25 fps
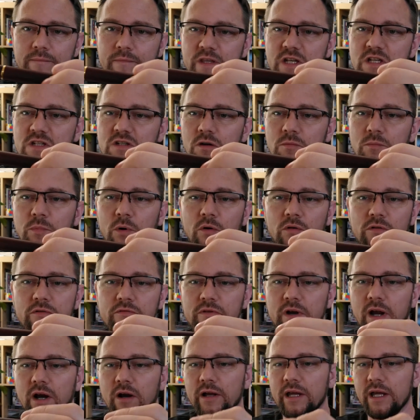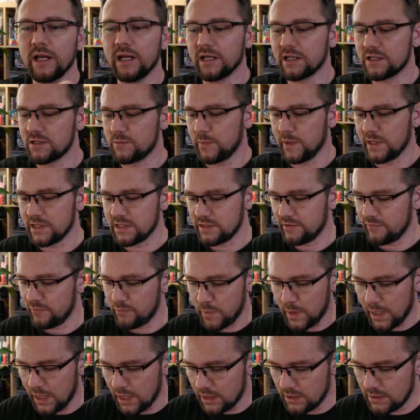These are both very
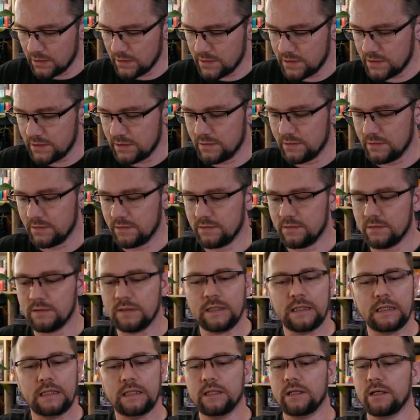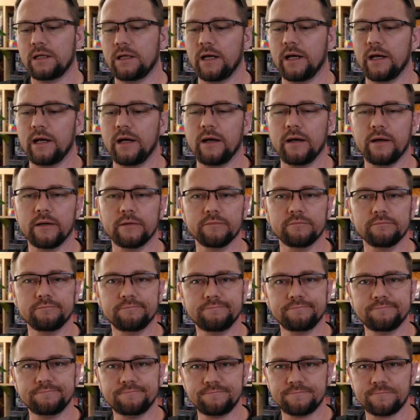inexpensive pens. I
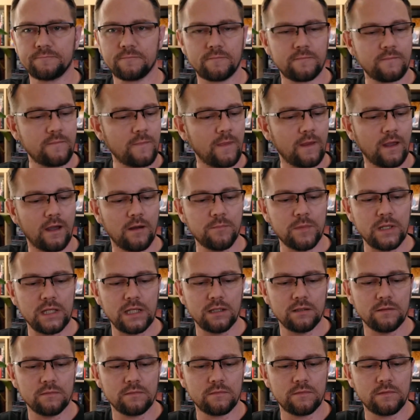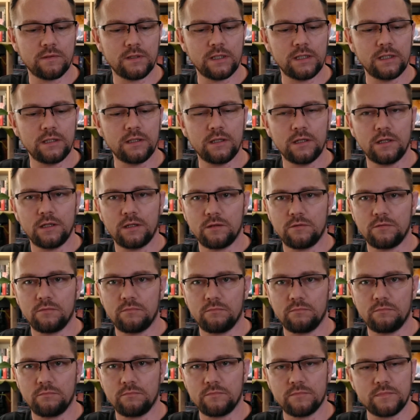mean,
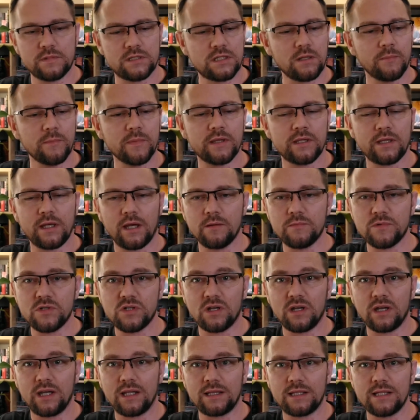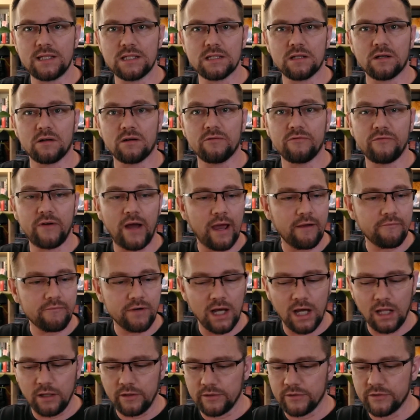sometimes you can get these under
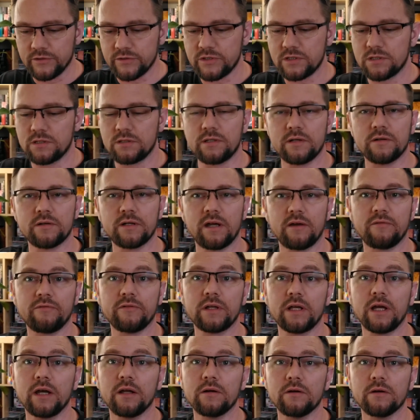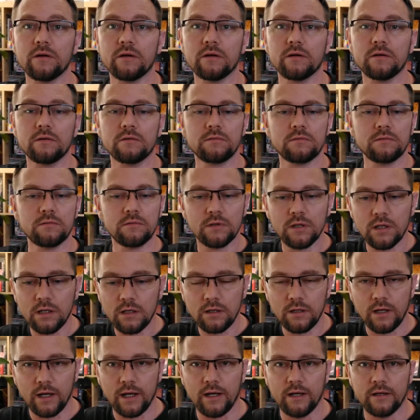$5. They're definitely under
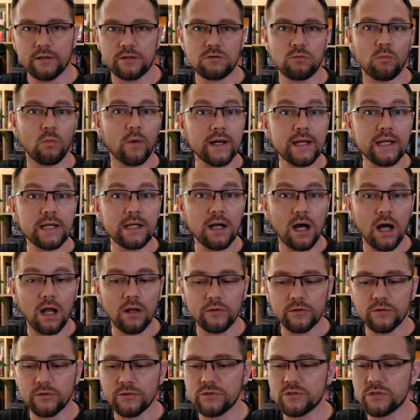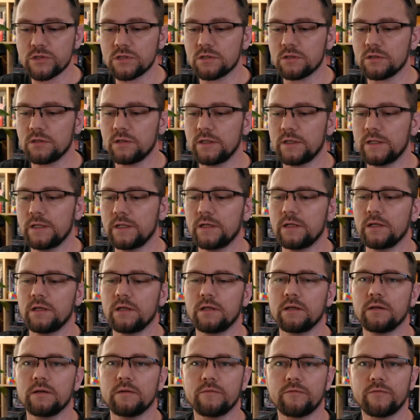$20
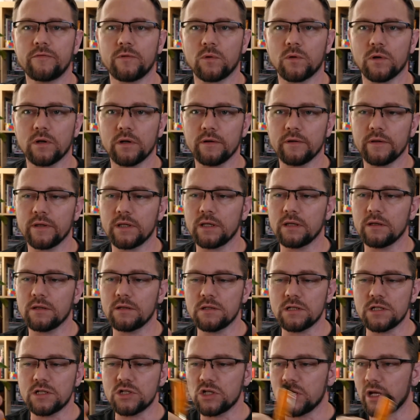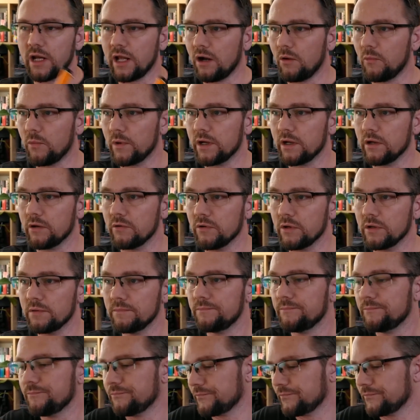for the Jinhao 100.